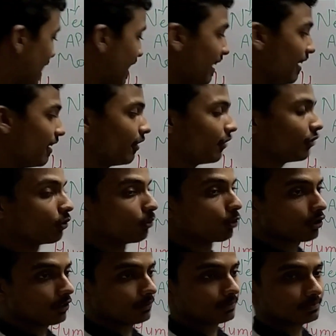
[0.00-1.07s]
and
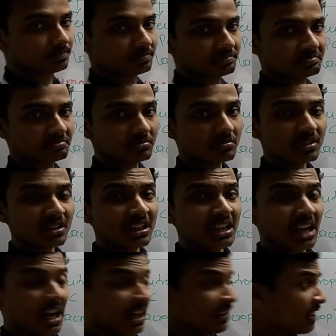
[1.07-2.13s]
humoral.
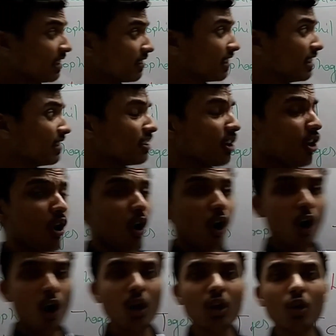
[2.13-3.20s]
This is
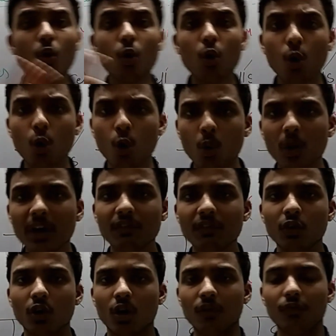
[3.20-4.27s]
all
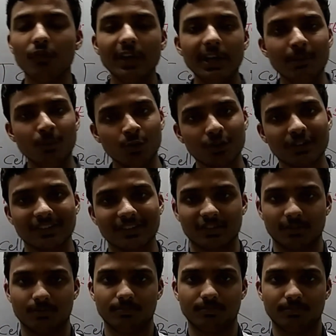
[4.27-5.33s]
overview of immune
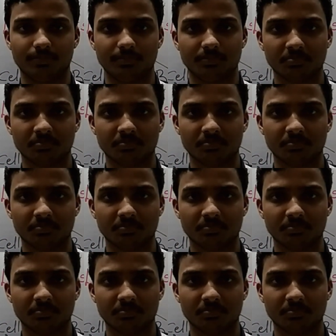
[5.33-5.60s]
system.